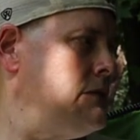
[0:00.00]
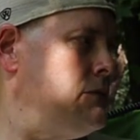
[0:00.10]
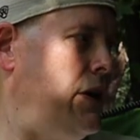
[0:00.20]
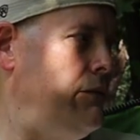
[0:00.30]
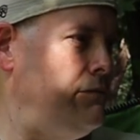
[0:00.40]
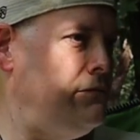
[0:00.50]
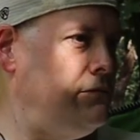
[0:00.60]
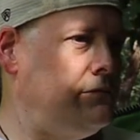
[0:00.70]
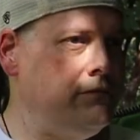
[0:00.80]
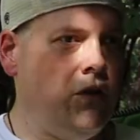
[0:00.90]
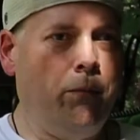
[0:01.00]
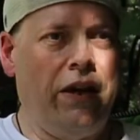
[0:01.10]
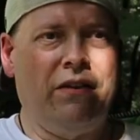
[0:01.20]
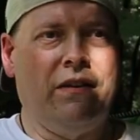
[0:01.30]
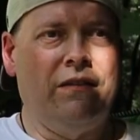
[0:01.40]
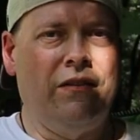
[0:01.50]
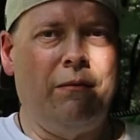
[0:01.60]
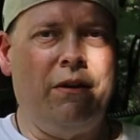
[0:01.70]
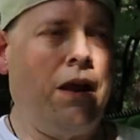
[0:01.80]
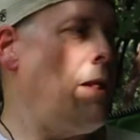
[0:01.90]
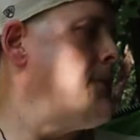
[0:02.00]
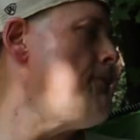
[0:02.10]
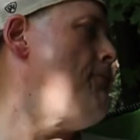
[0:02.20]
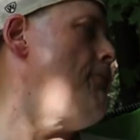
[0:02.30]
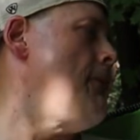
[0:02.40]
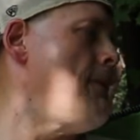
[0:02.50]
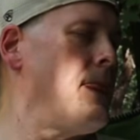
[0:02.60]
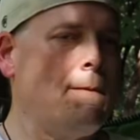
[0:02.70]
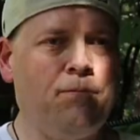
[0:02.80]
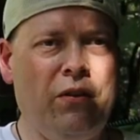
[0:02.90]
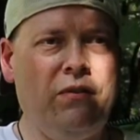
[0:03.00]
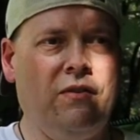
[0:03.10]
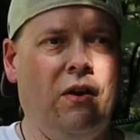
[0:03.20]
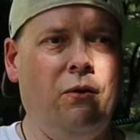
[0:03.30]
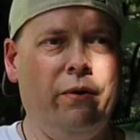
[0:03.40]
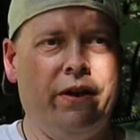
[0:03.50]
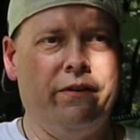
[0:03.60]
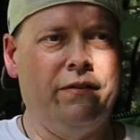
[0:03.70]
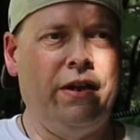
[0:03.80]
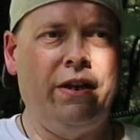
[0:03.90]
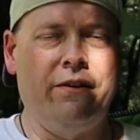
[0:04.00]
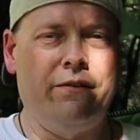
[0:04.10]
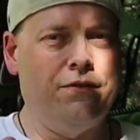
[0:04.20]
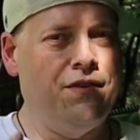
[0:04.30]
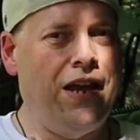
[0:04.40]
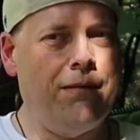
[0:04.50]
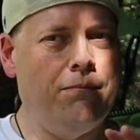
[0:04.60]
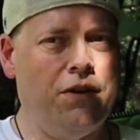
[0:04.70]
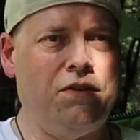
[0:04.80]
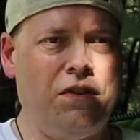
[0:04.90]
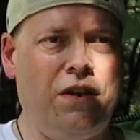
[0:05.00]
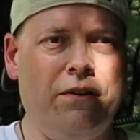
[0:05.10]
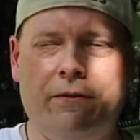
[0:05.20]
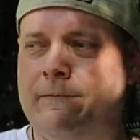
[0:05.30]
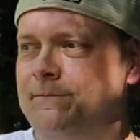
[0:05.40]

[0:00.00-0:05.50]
Well, nobody can see me. You saw what I was here. There's not much here.